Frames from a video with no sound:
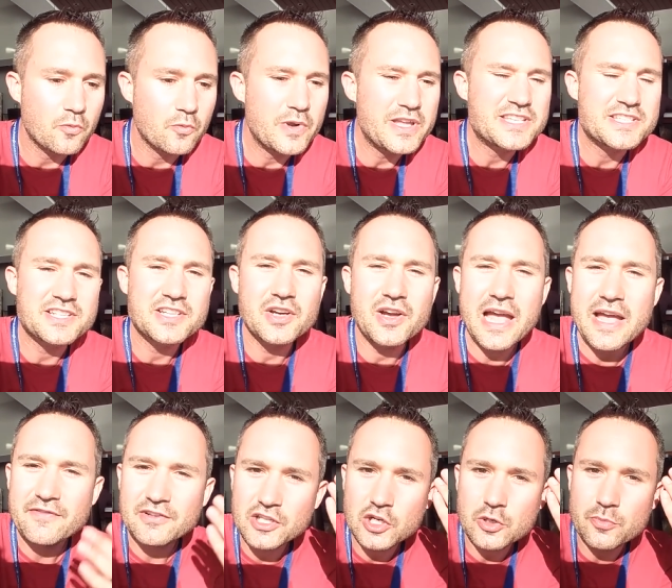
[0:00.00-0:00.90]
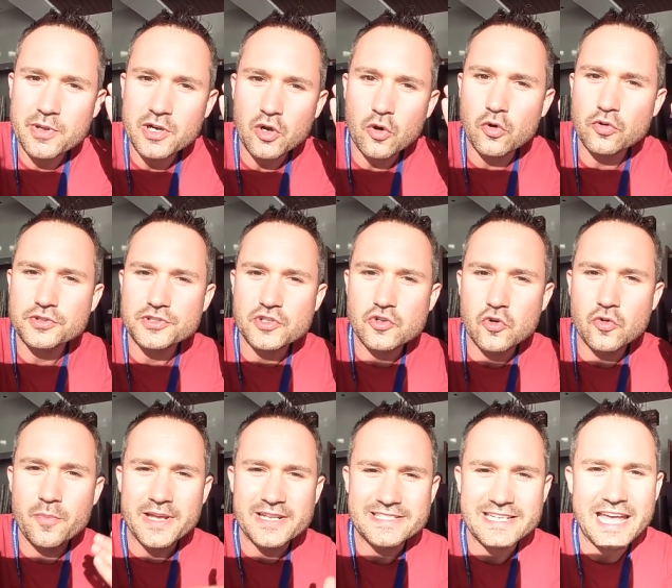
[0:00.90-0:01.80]
we still have a little bit of old
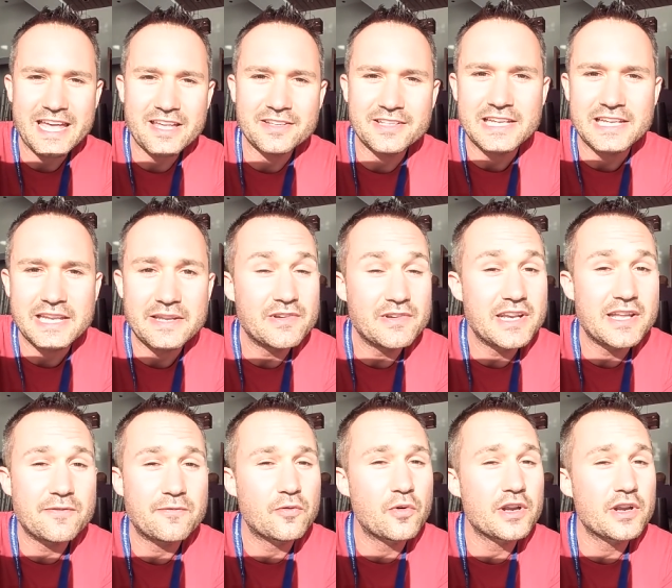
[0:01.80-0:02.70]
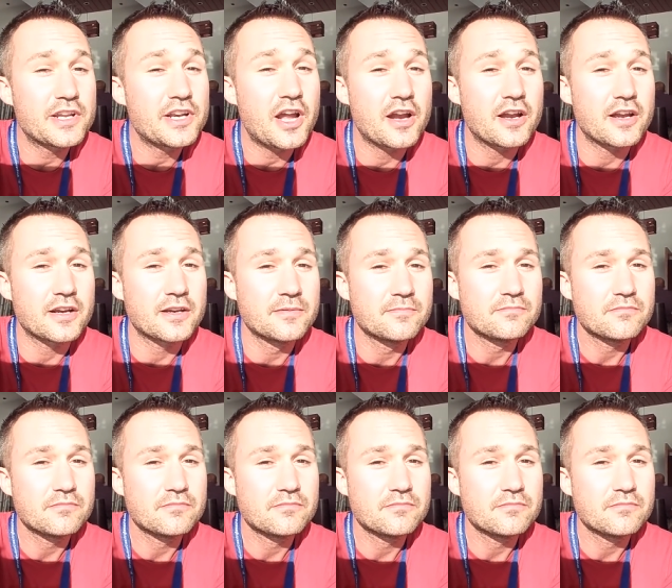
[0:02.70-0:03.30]
school mentality, even if we're in our